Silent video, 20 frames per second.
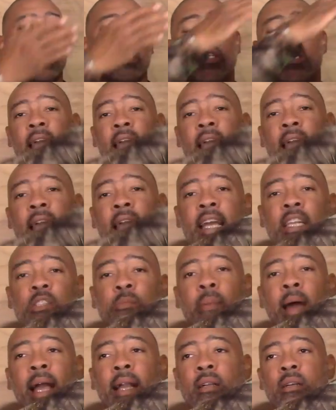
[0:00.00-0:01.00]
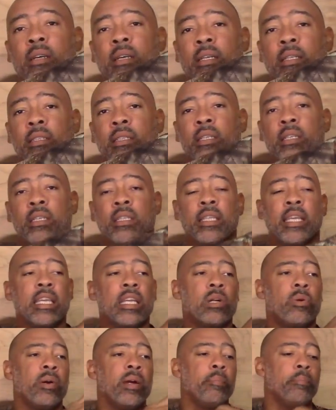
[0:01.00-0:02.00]
it just lands back on the
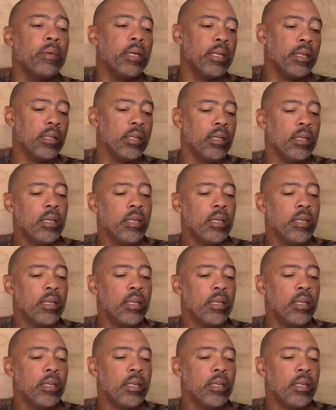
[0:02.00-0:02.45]
equipment.